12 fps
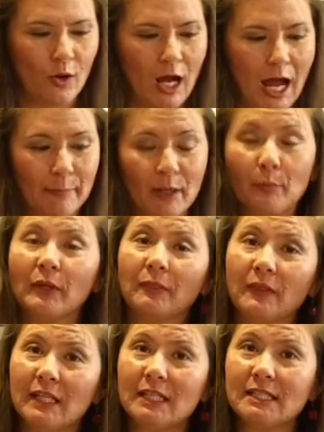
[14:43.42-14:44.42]
I'm going to put
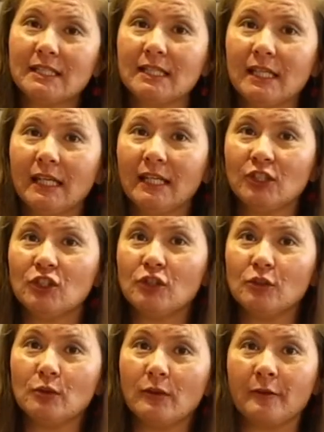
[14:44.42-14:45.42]
these
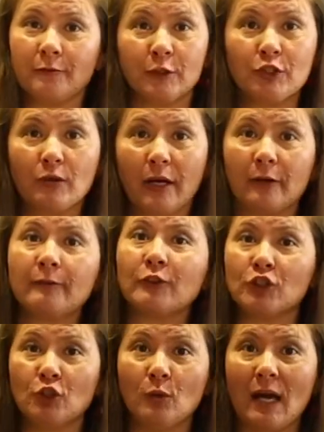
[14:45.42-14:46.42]
into the refrigerator for
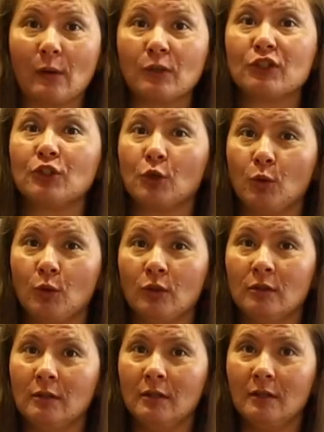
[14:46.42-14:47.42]
2 hours to
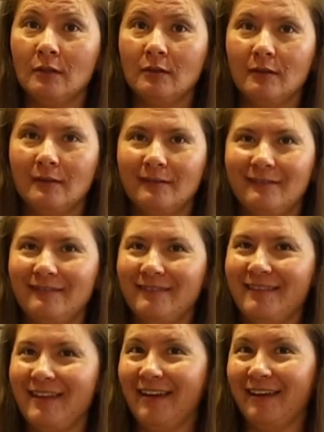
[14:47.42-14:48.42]
cool.
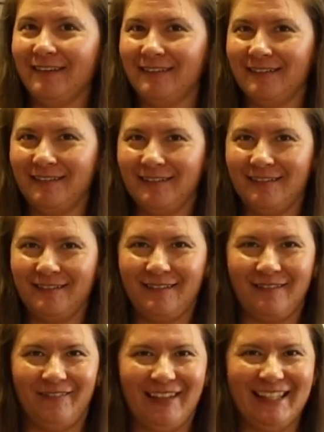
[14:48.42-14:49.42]
And then
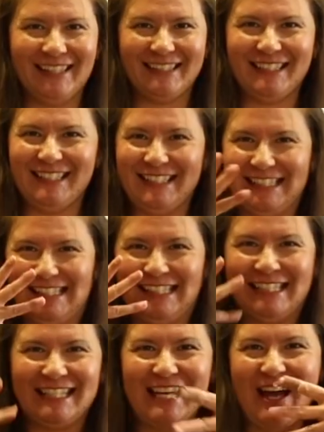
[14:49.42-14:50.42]
we get to
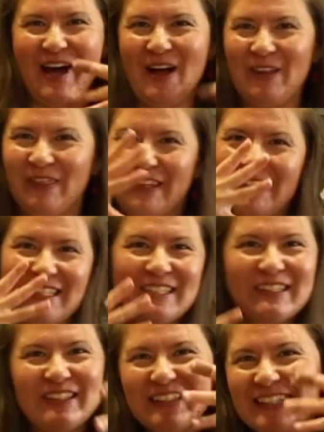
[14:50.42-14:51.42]
eat all the
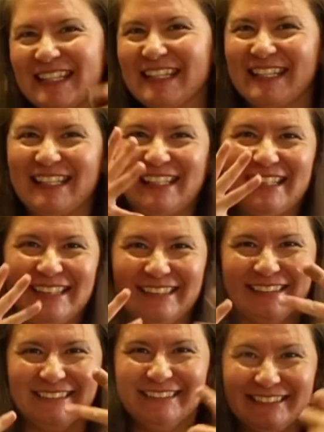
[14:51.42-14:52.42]

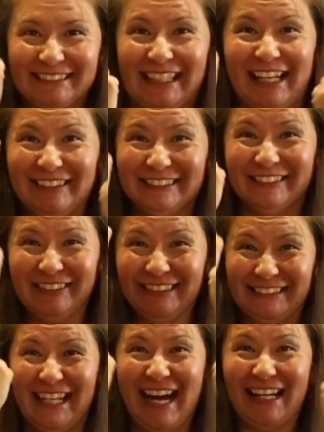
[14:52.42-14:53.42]
goodness. I'm so
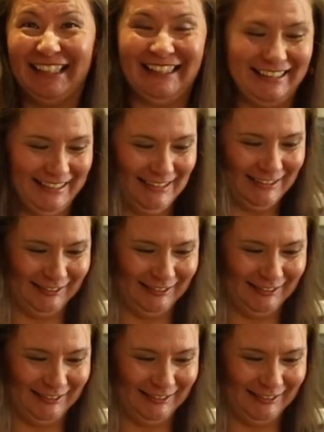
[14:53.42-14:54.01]
excited.